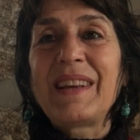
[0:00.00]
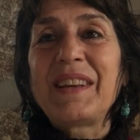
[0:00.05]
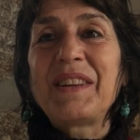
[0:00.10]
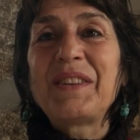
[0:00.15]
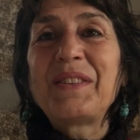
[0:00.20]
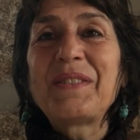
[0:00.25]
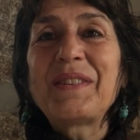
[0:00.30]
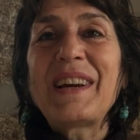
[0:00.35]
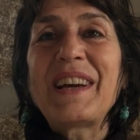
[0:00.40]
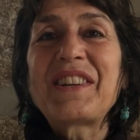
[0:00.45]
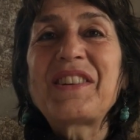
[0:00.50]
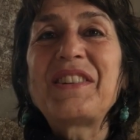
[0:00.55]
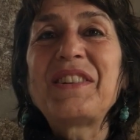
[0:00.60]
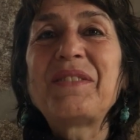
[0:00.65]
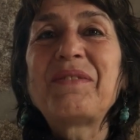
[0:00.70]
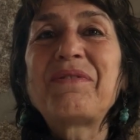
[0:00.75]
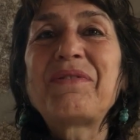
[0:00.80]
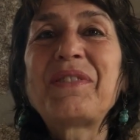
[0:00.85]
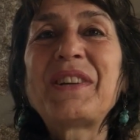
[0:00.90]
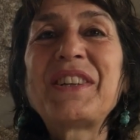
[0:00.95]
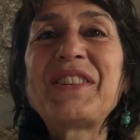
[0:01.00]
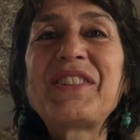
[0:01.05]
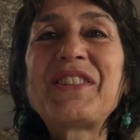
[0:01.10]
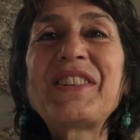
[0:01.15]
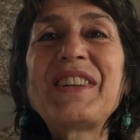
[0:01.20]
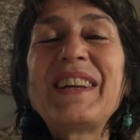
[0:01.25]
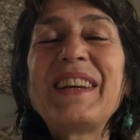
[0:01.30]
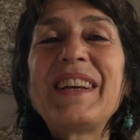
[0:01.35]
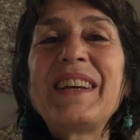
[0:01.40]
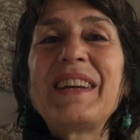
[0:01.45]
You know, actually in French,
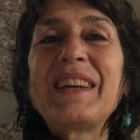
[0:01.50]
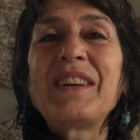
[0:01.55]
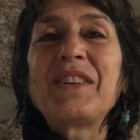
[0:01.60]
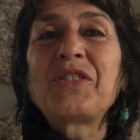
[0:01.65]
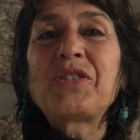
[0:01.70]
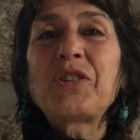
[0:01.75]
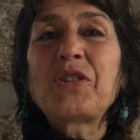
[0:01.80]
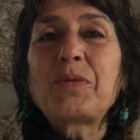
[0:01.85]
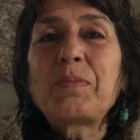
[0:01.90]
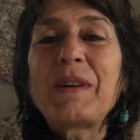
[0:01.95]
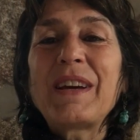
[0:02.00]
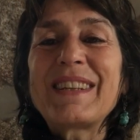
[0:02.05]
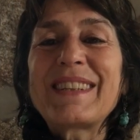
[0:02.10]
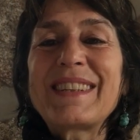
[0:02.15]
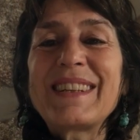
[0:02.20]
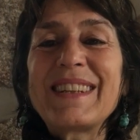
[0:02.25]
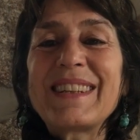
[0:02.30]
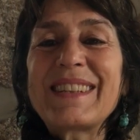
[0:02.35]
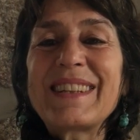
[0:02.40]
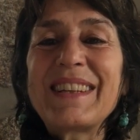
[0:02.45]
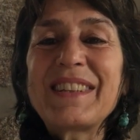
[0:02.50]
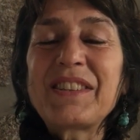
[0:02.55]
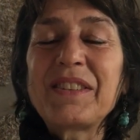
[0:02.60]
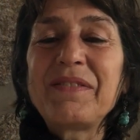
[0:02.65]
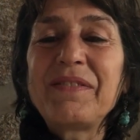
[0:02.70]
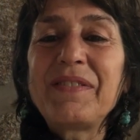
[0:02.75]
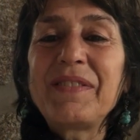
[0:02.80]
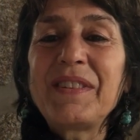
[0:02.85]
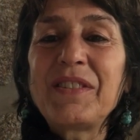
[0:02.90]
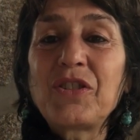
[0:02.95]
Georges
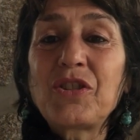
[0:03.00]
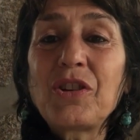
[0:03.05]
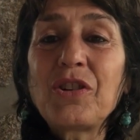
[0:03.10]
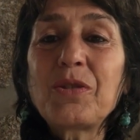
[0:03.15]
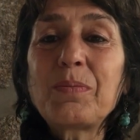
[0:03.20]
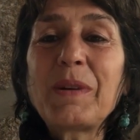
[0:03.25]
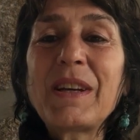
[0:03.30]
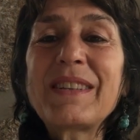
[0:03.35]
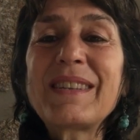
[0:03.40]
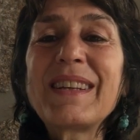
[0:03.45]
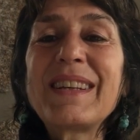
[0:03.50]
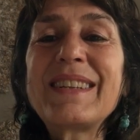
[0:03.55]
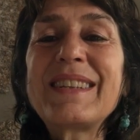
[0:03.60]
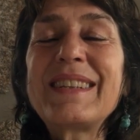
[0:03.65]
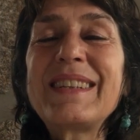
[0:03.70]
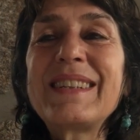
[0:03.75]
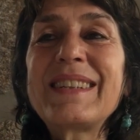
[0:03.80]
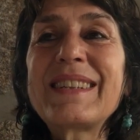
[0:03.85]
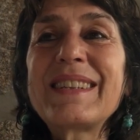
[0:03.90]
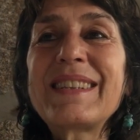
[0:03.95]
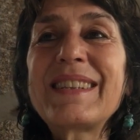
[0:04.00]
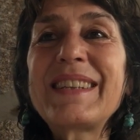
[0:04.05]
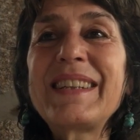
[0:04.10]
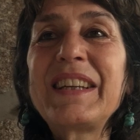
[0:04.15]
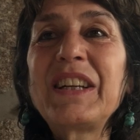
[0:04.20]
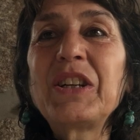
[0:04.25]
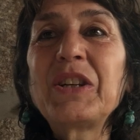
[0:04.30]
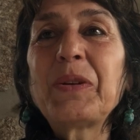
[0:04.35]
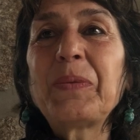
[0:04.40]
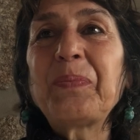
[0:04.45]
Brassens is a
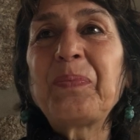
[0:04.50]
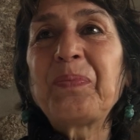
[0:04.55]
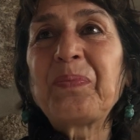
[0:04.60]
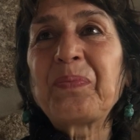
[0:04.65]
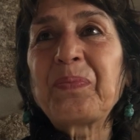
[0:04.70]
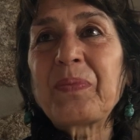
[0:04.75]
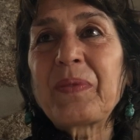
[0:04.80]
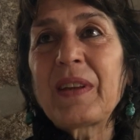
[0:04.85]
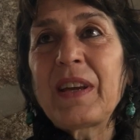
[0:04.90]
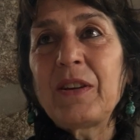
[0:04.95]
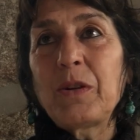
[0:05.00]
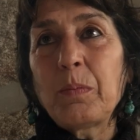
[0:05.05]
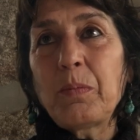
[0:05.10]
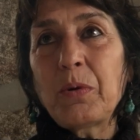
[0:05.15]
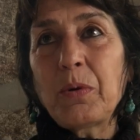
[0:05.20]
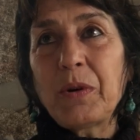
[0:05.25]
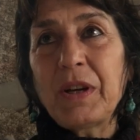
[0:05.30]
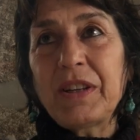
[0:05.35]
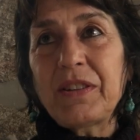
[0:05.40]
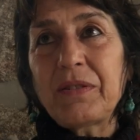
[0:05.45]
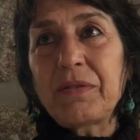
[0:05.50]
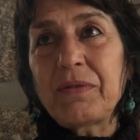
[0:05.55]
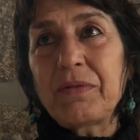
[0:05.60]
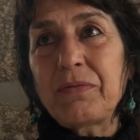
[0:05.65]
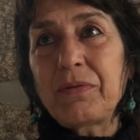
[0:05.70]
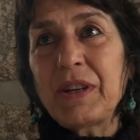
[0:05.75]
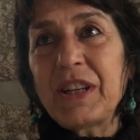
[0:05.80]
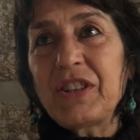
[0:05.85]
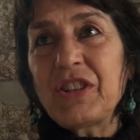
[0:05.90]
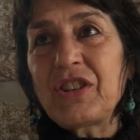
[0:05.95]
singer and a poet,
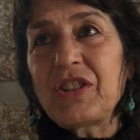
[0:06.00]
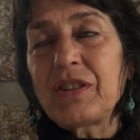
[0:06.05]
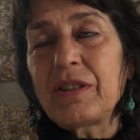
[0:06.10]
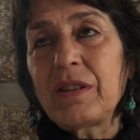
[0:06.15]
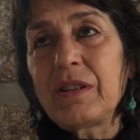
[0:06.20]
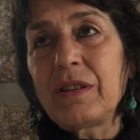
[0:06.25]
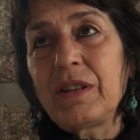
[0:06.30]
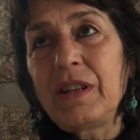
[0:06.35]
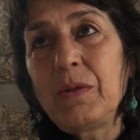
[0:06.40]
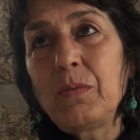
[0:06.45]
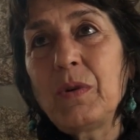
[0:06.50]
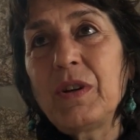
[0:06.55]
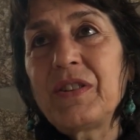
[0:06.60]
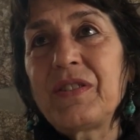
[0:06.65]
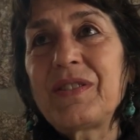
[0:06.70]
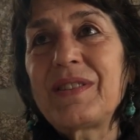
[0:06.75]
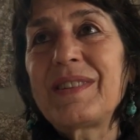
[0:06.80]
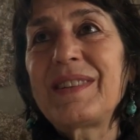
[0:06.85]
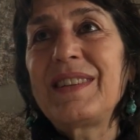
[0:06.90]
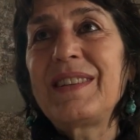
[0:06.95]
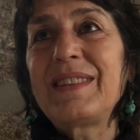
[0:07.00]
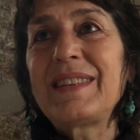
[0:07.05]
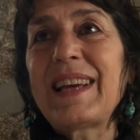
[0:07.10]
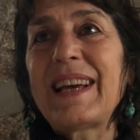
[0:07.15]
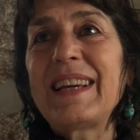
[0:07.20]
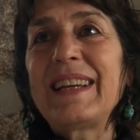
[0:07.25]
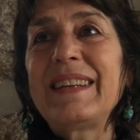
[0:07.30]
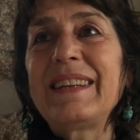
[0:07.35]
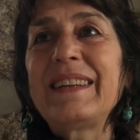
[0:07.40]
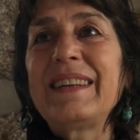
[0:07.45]
French. He
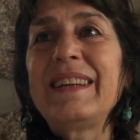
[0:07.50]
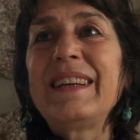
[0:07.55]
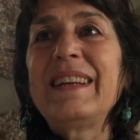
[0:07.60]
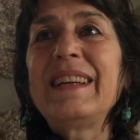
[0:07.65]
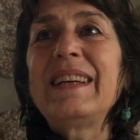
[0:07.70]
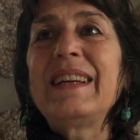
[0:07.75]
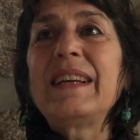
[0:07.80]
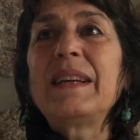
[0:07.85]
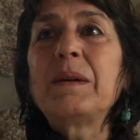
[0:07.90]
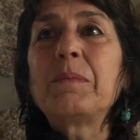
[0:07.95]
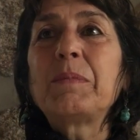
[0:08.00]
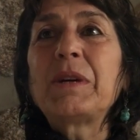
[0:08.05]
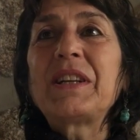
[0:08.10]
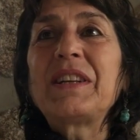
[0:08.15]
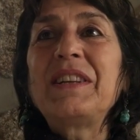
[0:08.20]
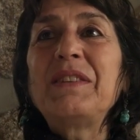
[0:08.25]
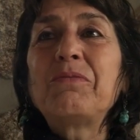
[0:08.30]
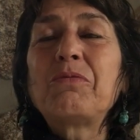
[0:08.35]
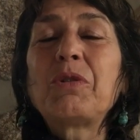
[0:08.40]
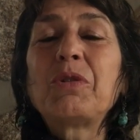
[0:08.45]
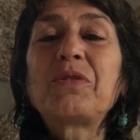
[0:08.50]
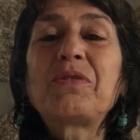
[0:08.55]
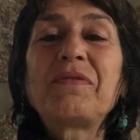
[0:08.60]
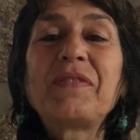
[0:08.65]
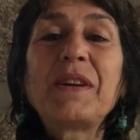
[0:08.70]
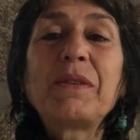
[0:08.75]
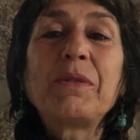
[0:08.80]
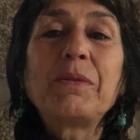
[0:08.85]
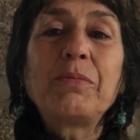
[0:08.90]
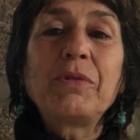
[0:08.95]
died. But he wrote
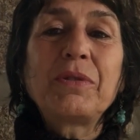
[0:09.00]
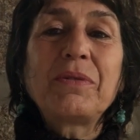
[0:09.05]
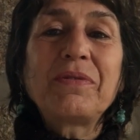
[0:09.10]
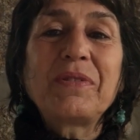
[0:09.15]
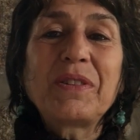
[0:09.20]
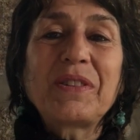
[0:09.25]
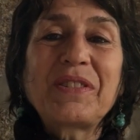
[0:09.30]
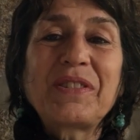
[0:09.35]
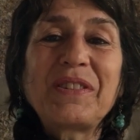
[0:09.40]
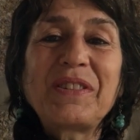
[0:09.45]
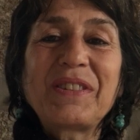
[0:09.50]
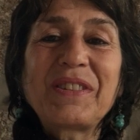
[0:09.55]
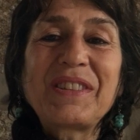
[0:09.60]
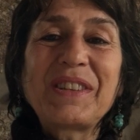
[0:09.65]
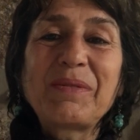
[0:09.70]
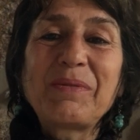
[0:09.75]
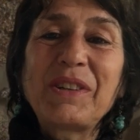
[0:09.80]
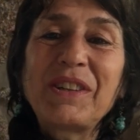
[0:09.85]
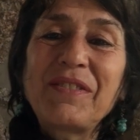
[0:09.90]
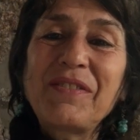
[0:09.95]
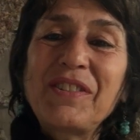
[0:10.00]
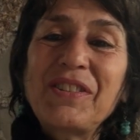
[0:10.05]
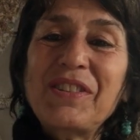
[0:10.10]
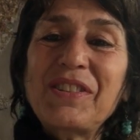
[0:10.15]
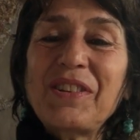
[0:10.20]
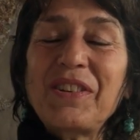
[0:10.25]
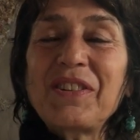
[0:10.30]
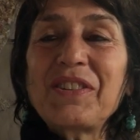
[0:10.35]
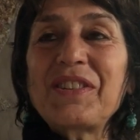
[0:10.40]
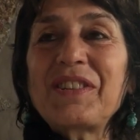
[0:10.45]
very beautiful songs. And one of the
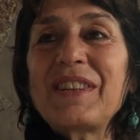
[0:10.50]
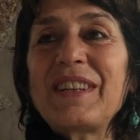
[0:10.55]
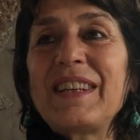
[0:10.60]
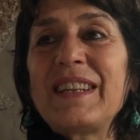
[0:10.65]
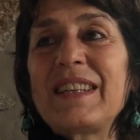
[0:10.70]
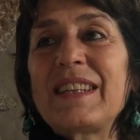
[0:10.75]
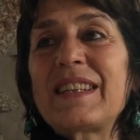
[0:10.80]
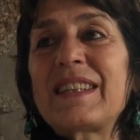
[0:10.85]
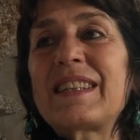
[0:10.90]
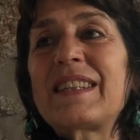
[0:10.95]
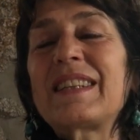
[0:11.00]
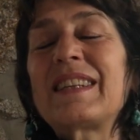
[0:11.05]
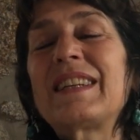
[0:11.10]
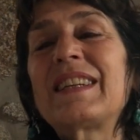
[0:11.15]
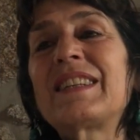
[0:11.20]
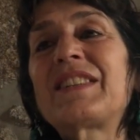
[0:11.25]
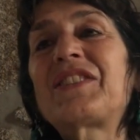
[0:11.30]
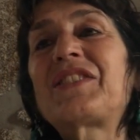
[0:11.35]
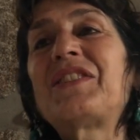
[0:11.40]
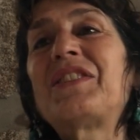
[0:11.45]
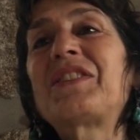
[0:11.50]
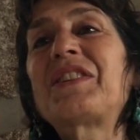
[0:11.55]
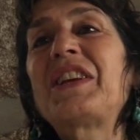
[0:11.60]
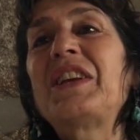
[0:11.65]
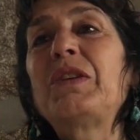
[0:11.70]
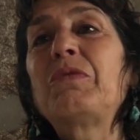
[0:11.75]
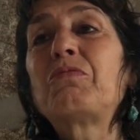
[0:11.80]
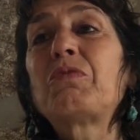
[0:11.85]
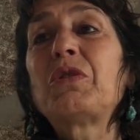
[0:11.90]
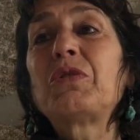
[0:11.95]
songs is a song
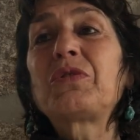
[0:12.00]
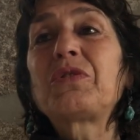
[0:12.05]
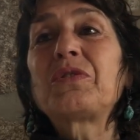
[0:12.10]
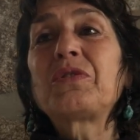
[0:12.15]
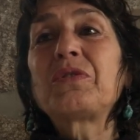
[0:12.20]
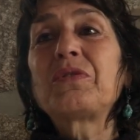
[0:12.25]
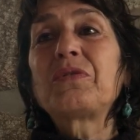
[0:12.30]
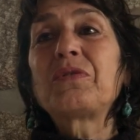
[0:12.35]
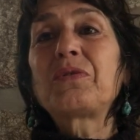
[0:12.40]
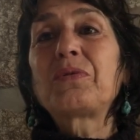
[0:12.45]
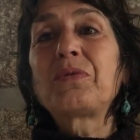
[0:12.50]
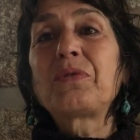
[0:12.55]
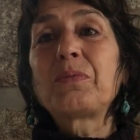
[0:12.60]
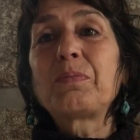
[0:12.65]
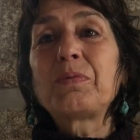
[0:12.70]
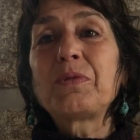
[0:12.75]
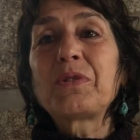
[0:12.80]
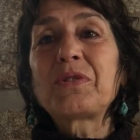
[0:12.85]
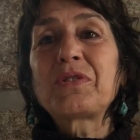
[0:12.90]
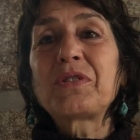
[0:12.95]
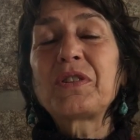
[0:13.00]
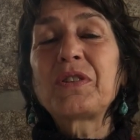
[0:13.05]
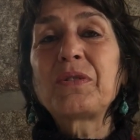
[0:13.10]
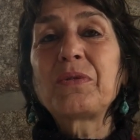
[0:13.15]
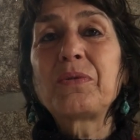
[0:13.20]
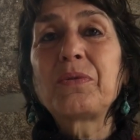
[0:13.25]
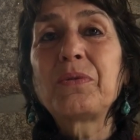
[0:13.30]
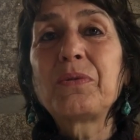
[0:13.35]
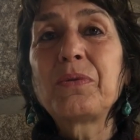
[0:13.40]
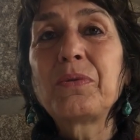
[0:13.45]
he wrote to the person
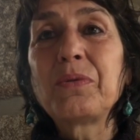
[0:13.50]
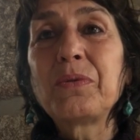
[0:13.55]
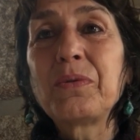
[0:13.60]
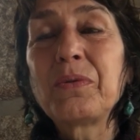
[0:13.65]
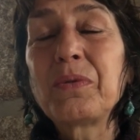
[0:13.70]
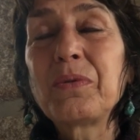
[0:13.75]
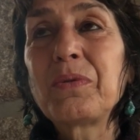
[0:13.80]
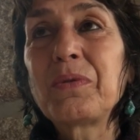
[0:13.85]
who